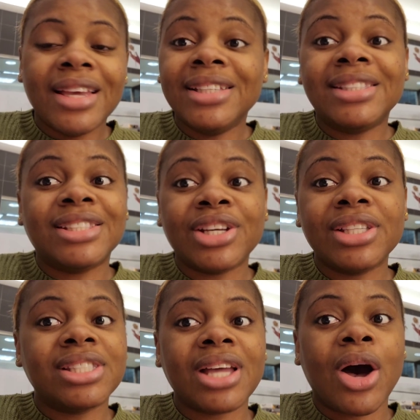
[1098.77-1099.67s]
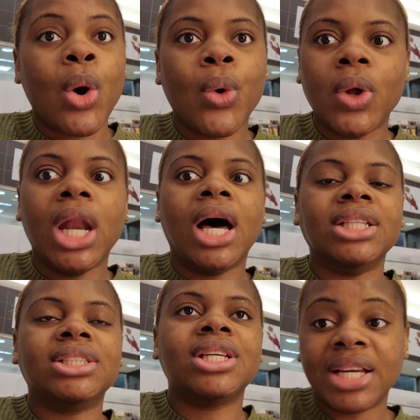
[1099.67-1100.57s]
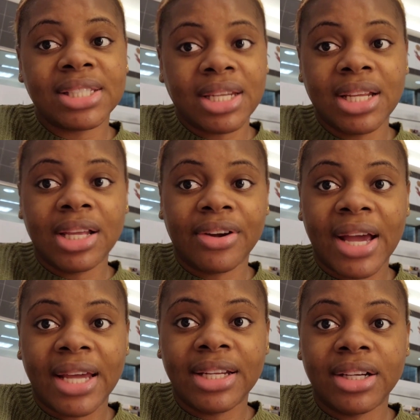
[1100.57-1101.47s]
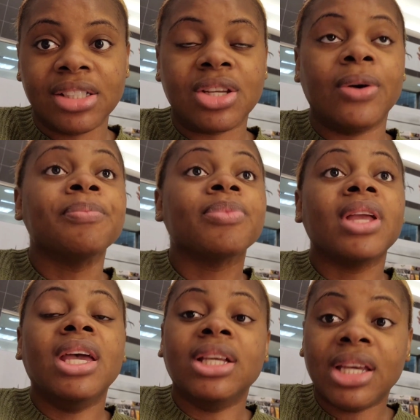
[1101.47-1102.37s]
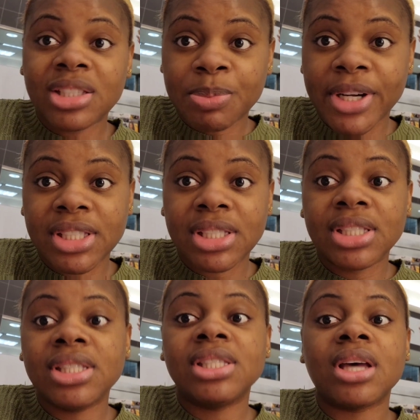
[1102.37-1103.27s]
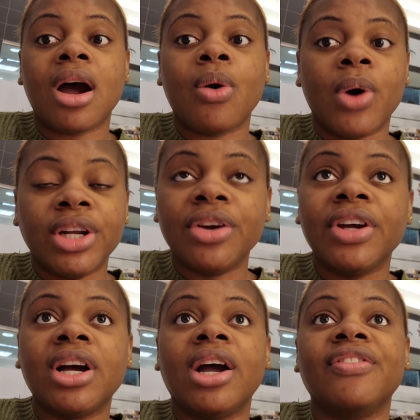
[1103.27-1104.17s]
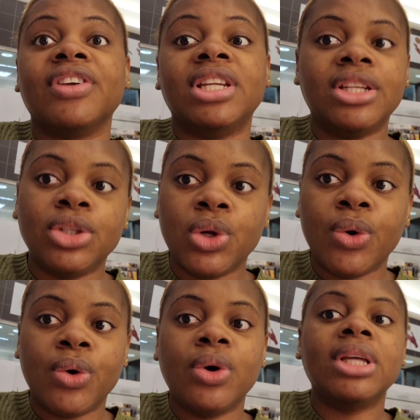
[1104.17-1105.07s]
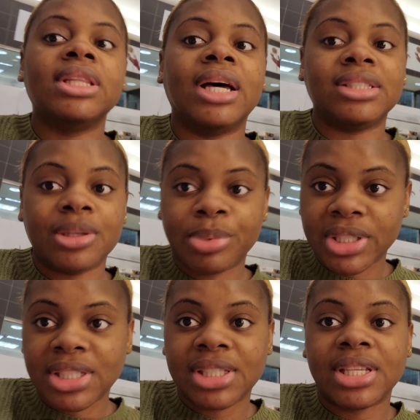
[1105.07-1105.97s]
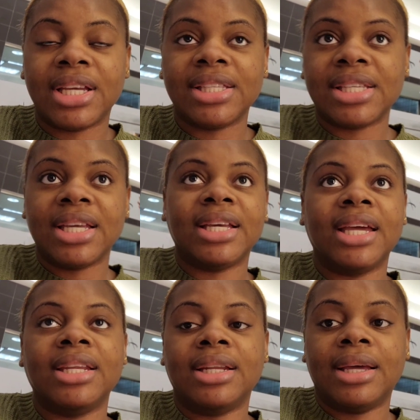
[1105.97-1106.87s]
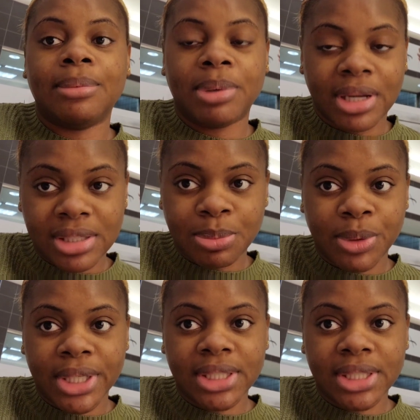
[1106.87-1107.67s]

It's just a whole lot. That's a delay right there. So in case persons are wondering, or if you didn't know, that's the process to get a Canadian passport.